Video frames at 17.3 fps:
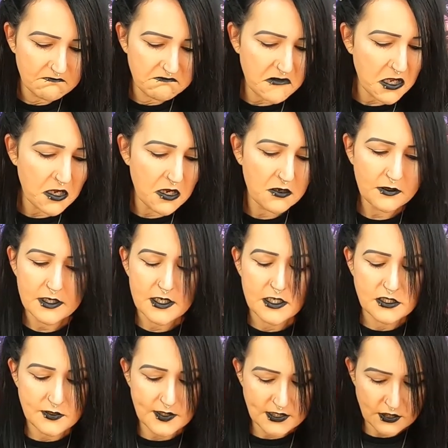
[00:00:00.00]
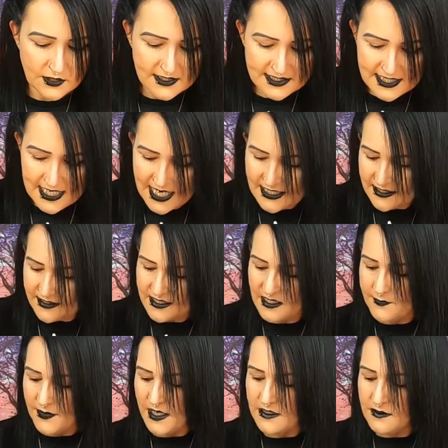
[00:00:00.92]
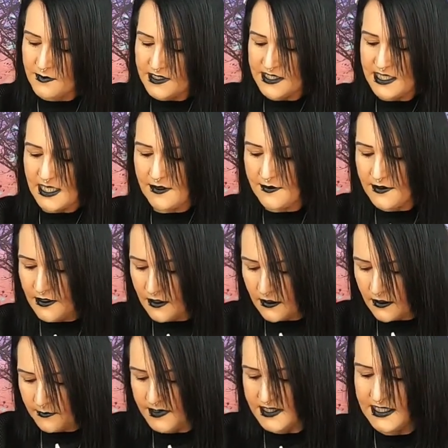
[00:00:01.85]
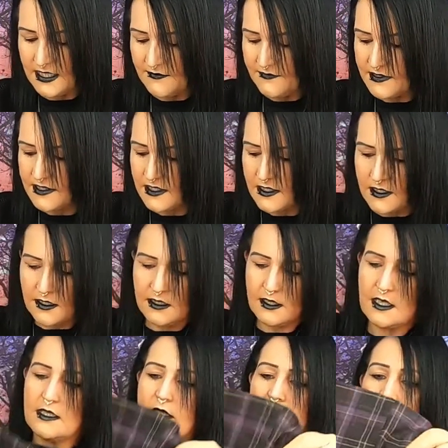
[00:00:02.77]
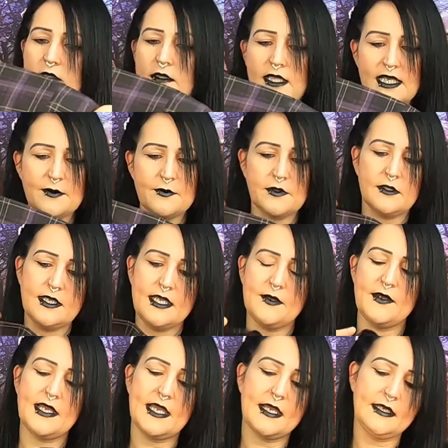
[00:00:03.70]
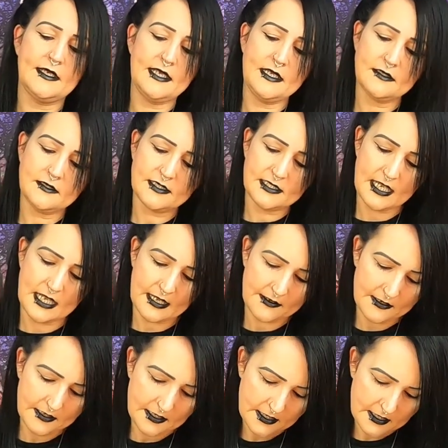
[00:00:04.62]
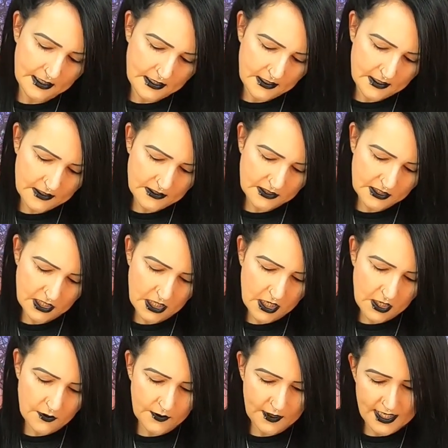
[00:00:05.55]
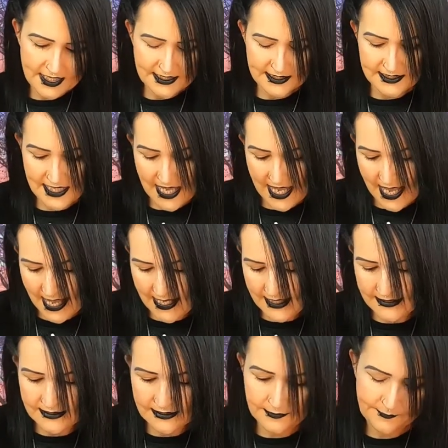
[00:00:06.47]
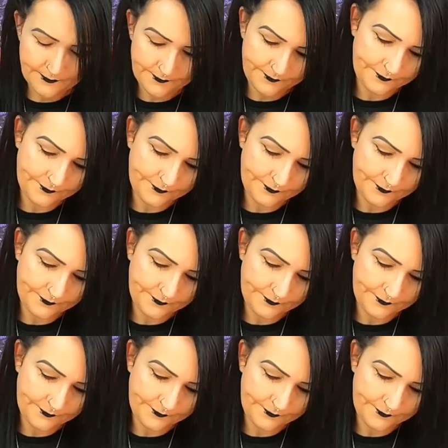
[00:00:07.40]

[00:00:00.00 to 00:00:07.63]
No. So it doesn't say anything about the material. Let me see if there's a little label. Here we are. Killstar. So it says